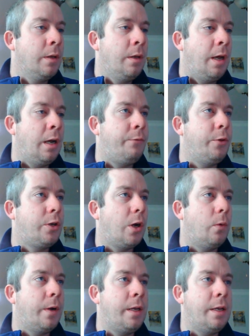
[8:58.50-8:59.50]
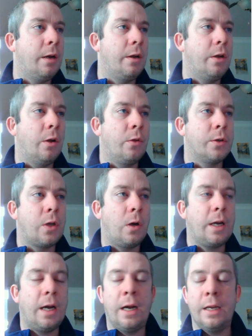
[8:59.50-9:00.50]
And if you go in here, you know, there's all
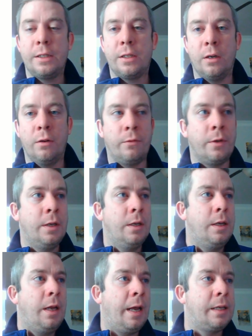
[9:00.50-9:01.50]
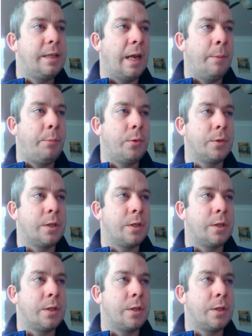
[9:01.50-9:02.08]
kinds of examples